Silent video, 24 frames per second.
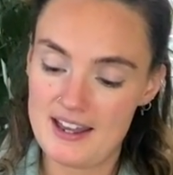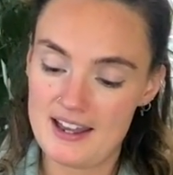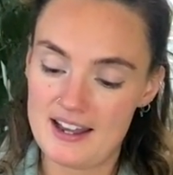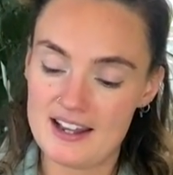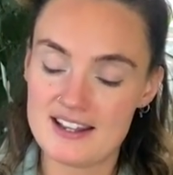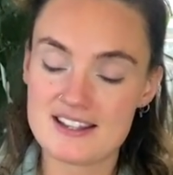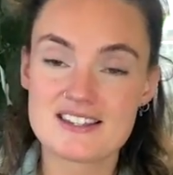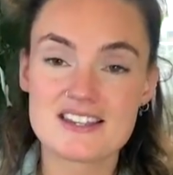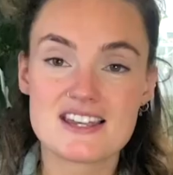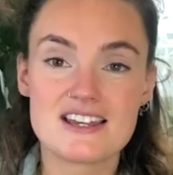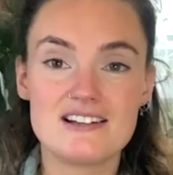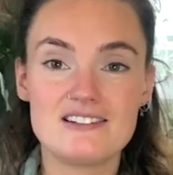
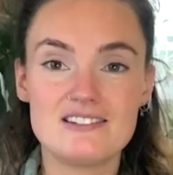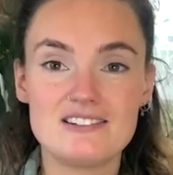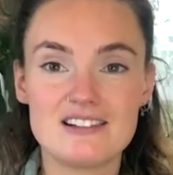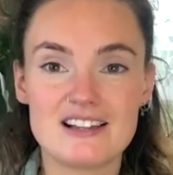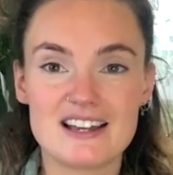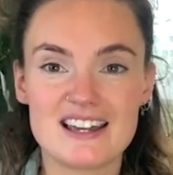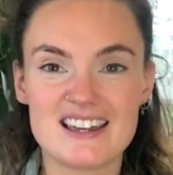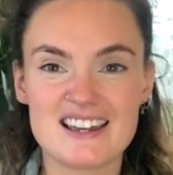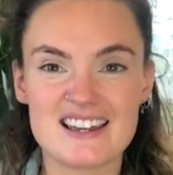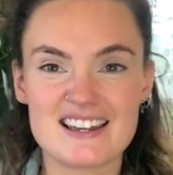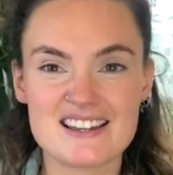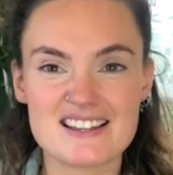until
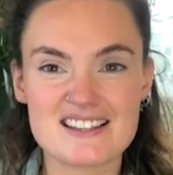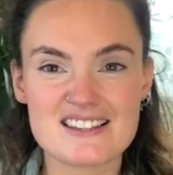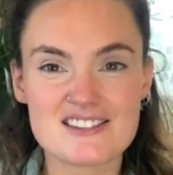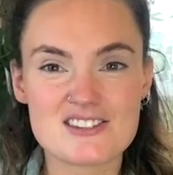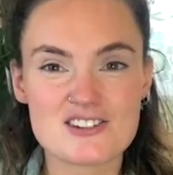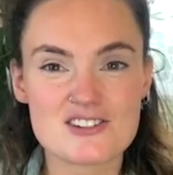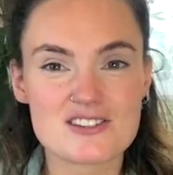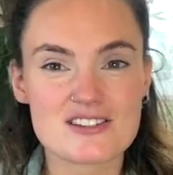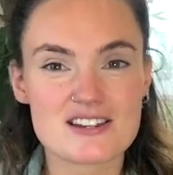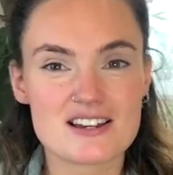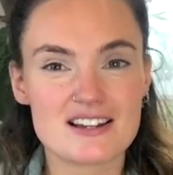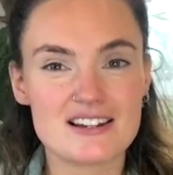it is
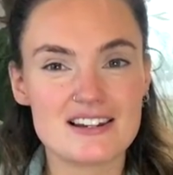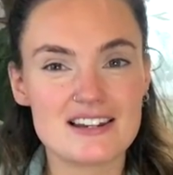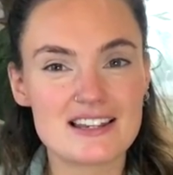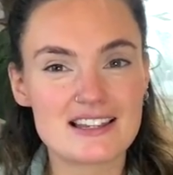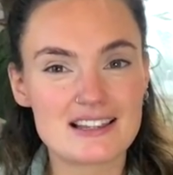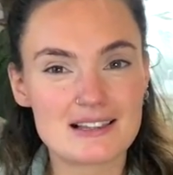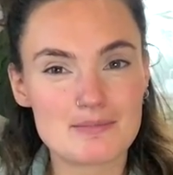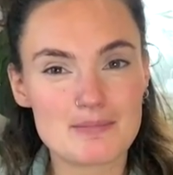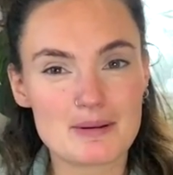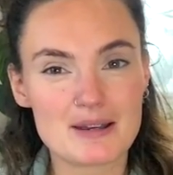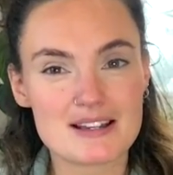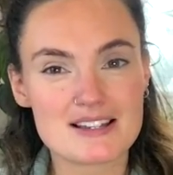just a
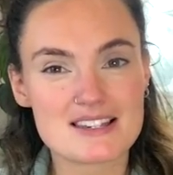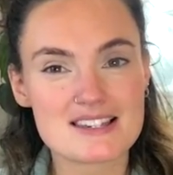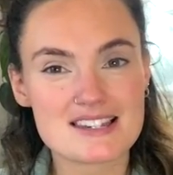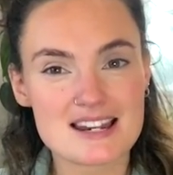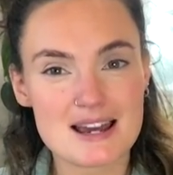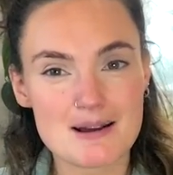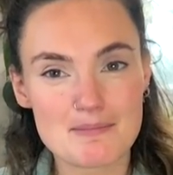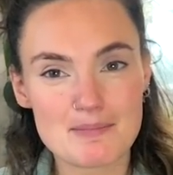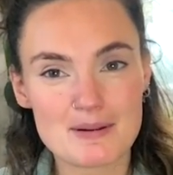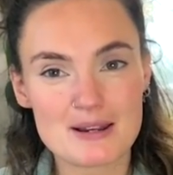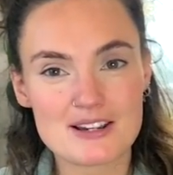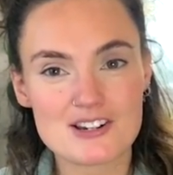little bit
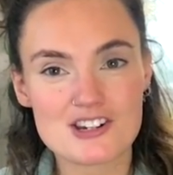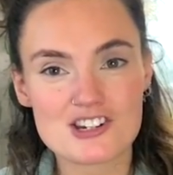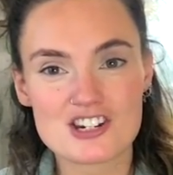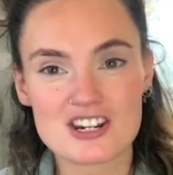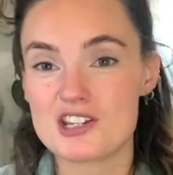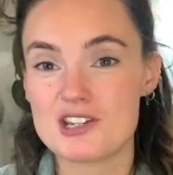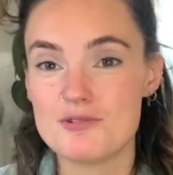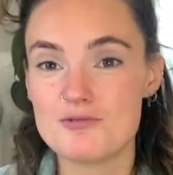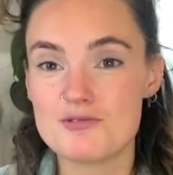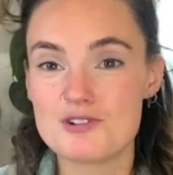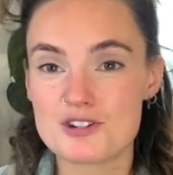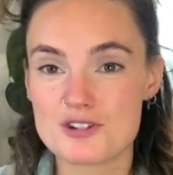established,
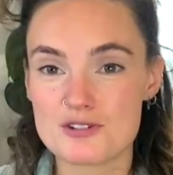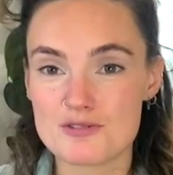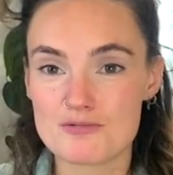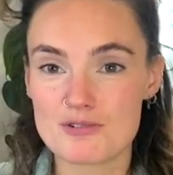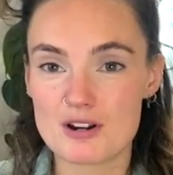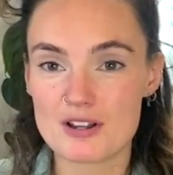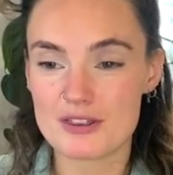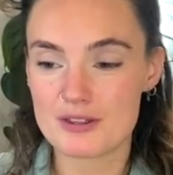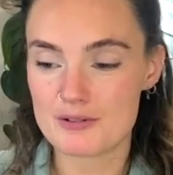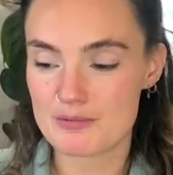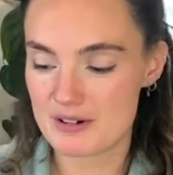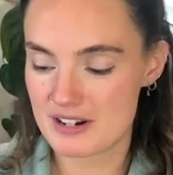you do
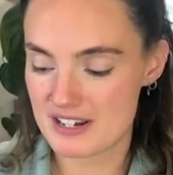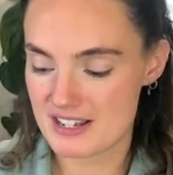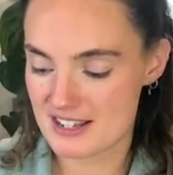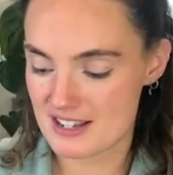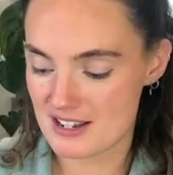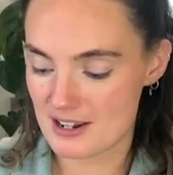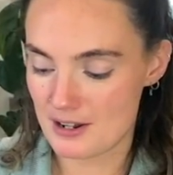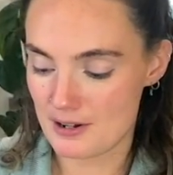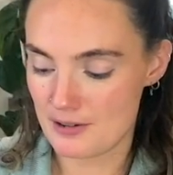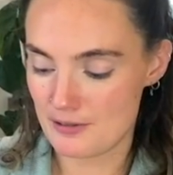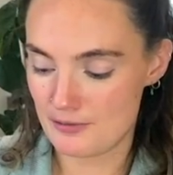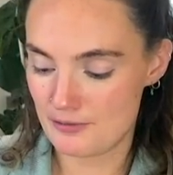run the risk
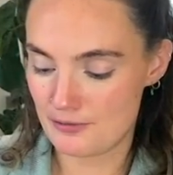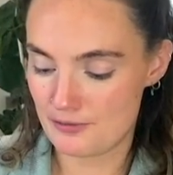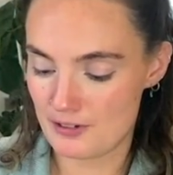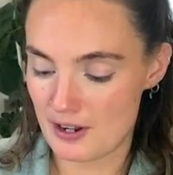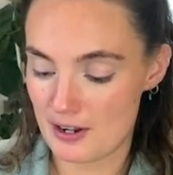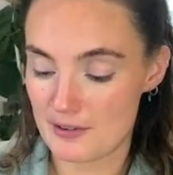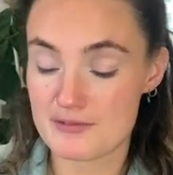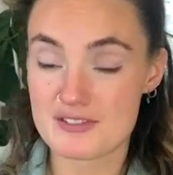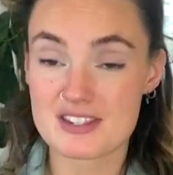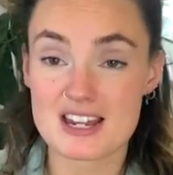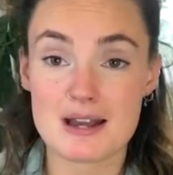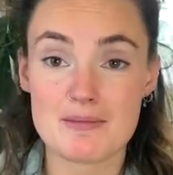of,
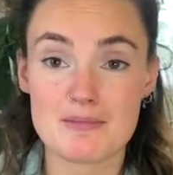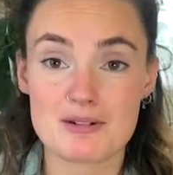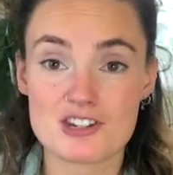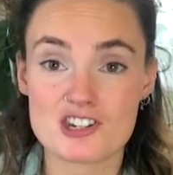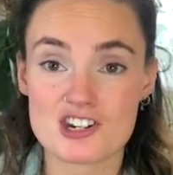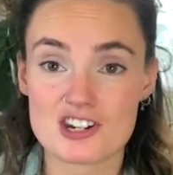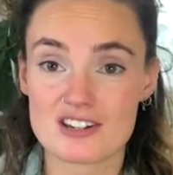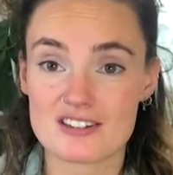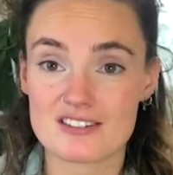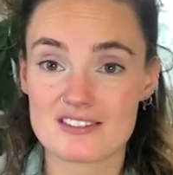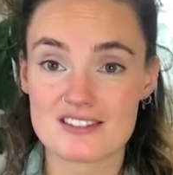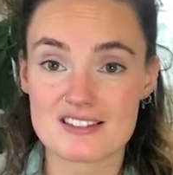of
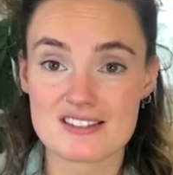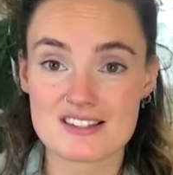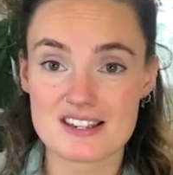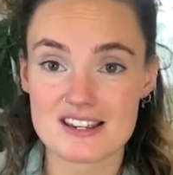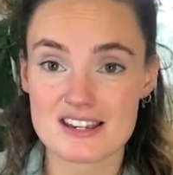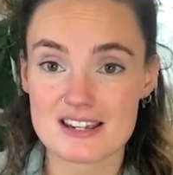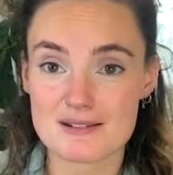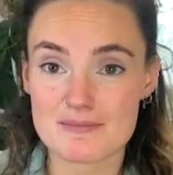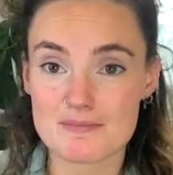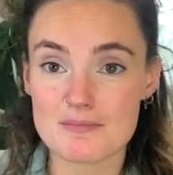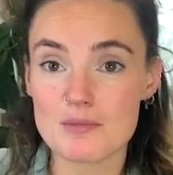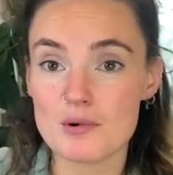damaging the
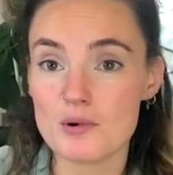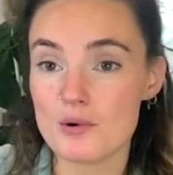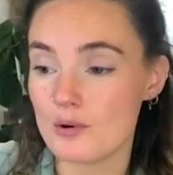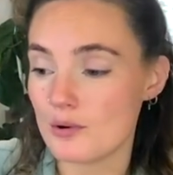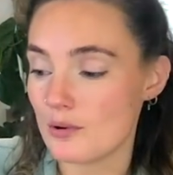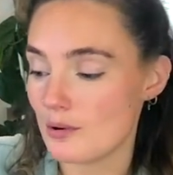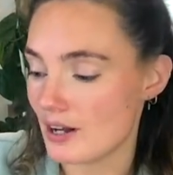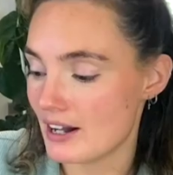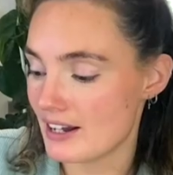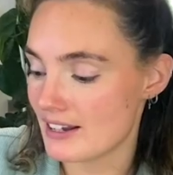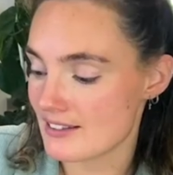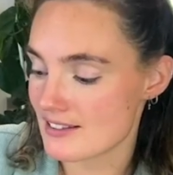seed
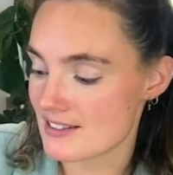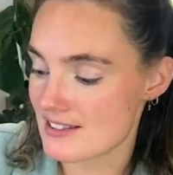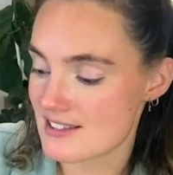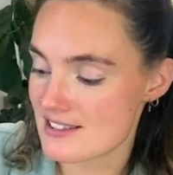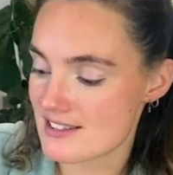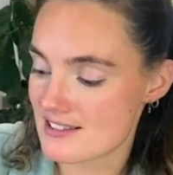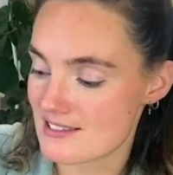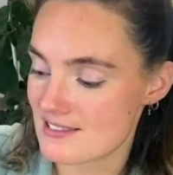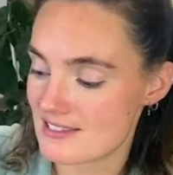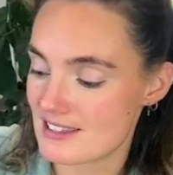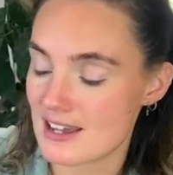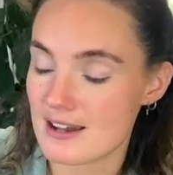more and
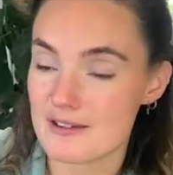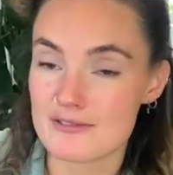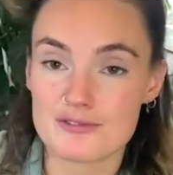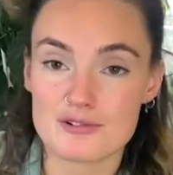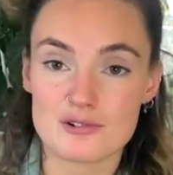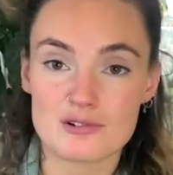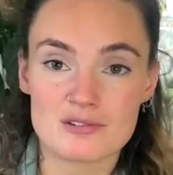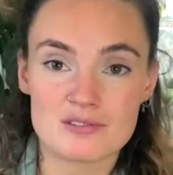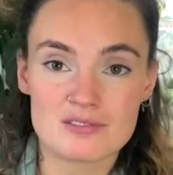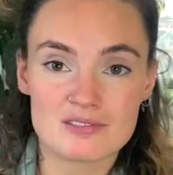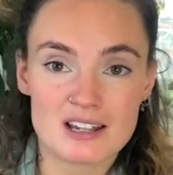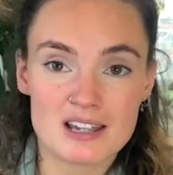
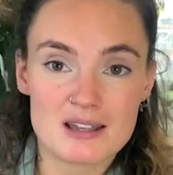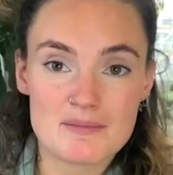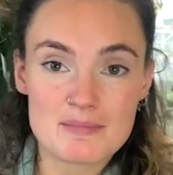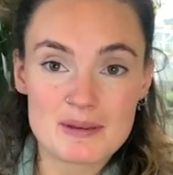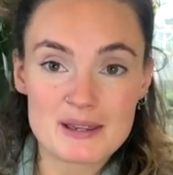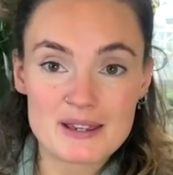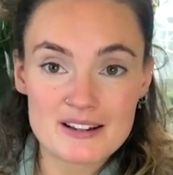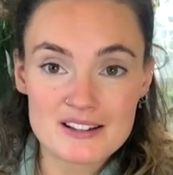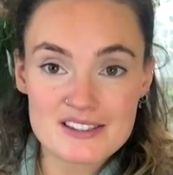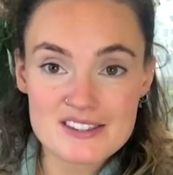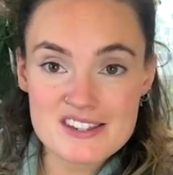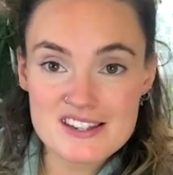therefore it
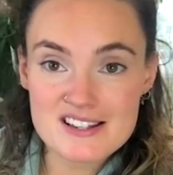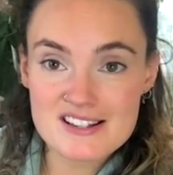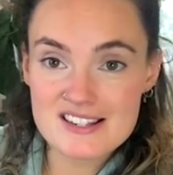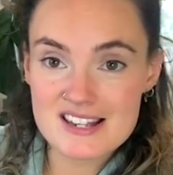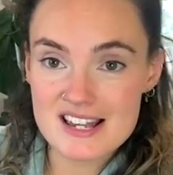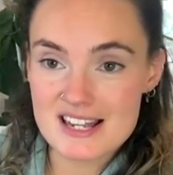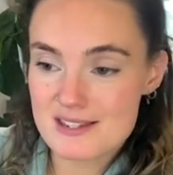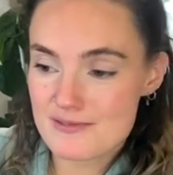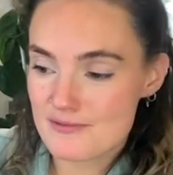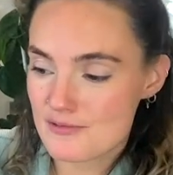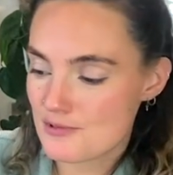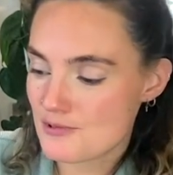being
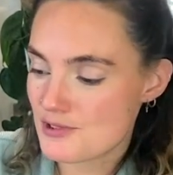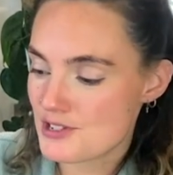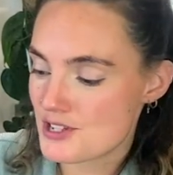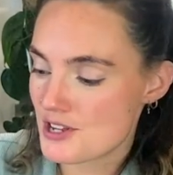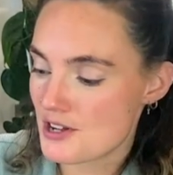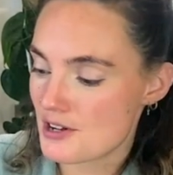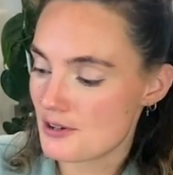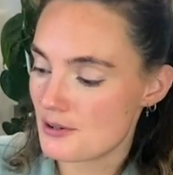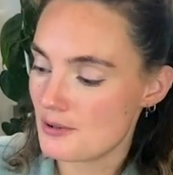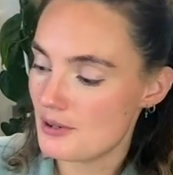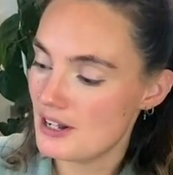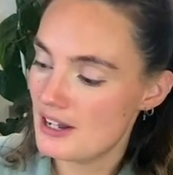unsuccessful.
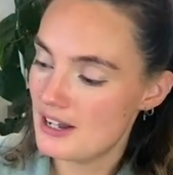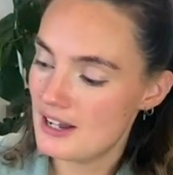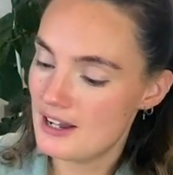So